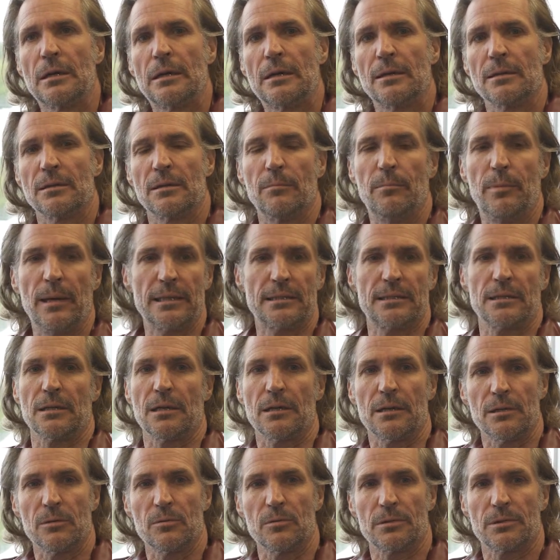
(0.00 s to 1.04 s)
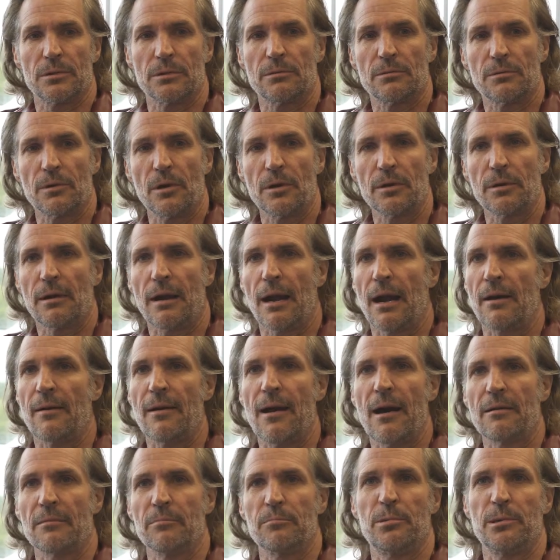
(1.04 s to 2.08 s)
the best thing to do was to grow your hair
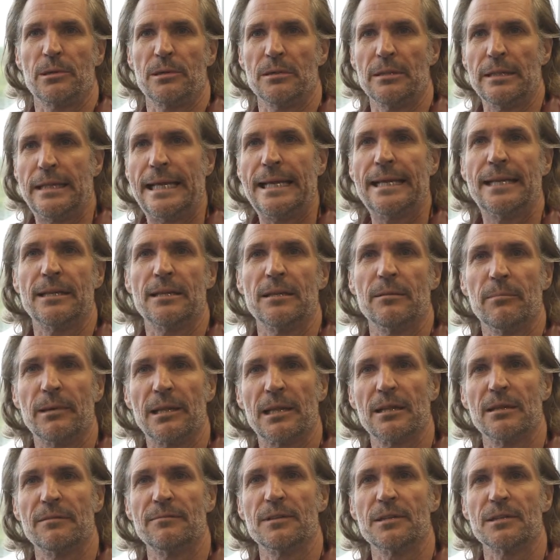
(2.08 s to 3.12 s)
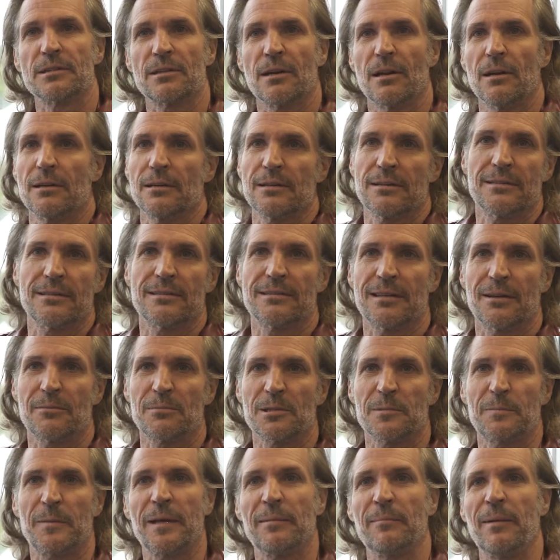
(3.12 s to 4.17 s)
out and put a lead in the middle of your song and just say we're
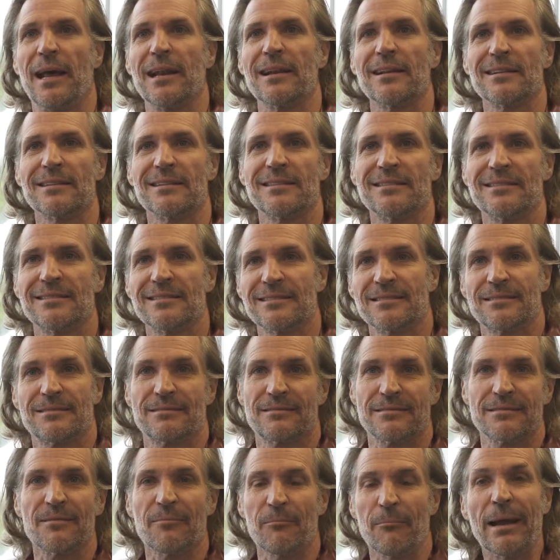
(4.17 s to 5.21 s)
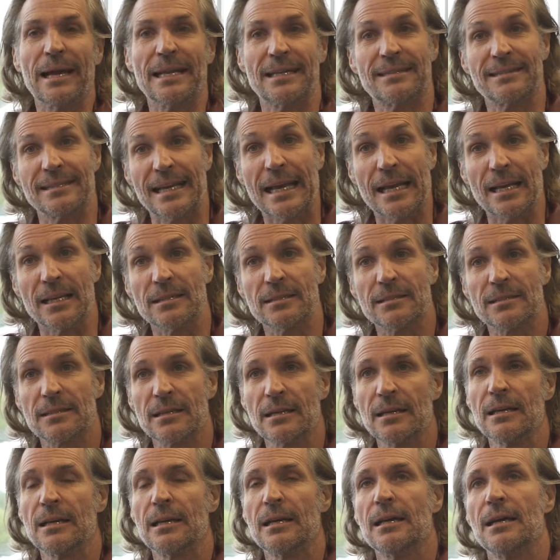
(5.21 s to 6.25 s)
speed metal. It made sense.
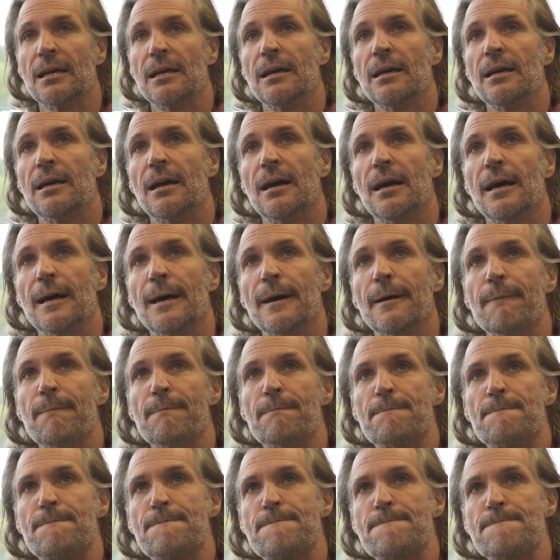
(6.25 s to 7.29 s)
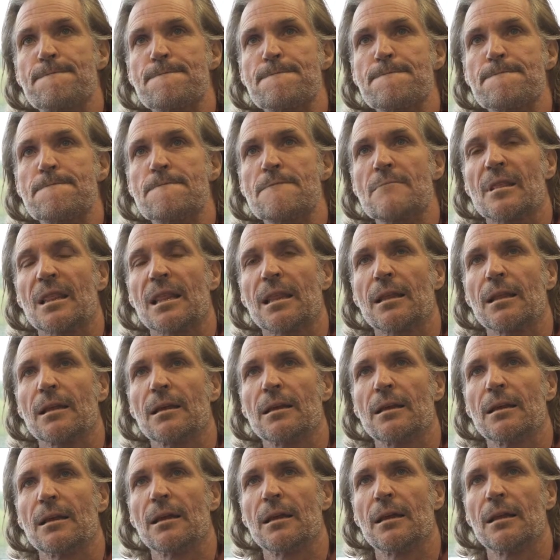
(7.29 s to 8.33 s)

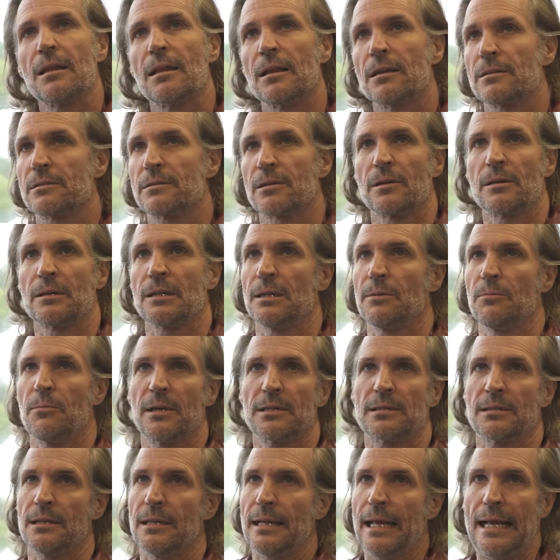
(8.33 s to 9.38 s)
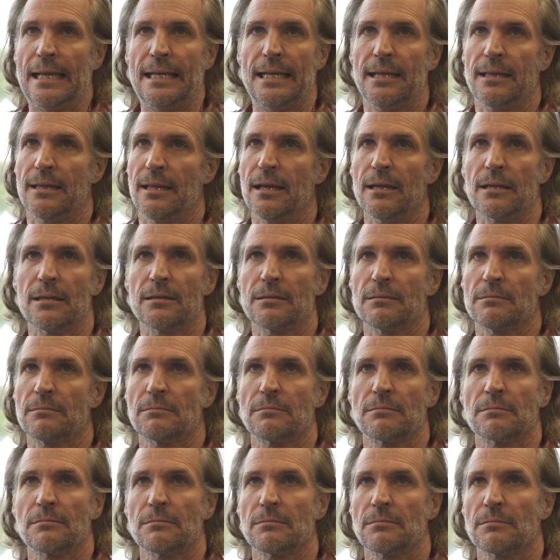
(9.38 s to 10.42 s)
There certainly wasn't
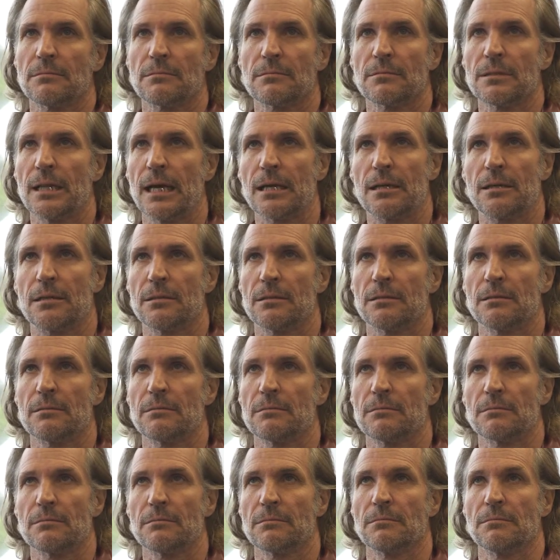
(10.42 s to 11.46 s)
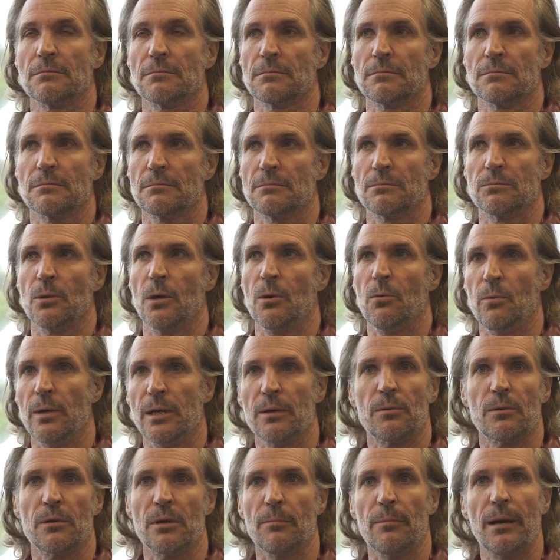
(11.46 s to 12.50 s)
anything like what we
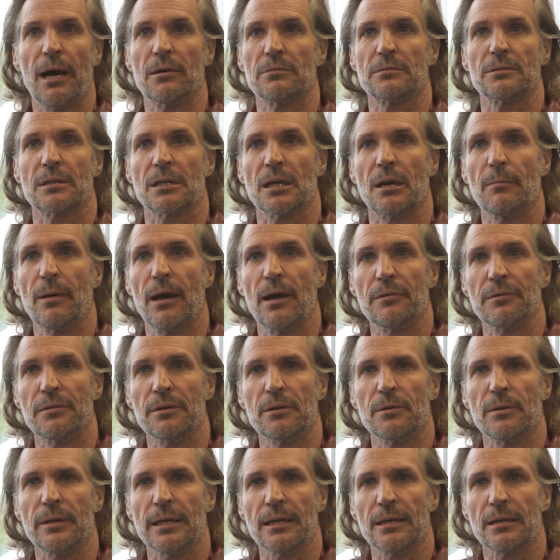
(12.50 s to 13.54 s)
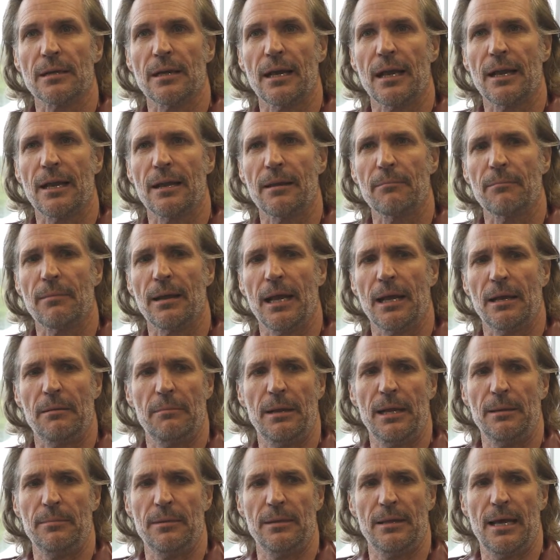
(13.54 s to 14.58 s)
were about to come out doing, and
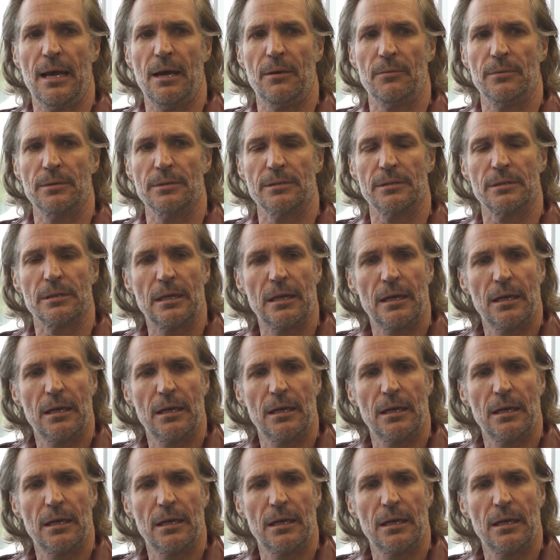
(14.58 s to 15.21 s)
maybe that was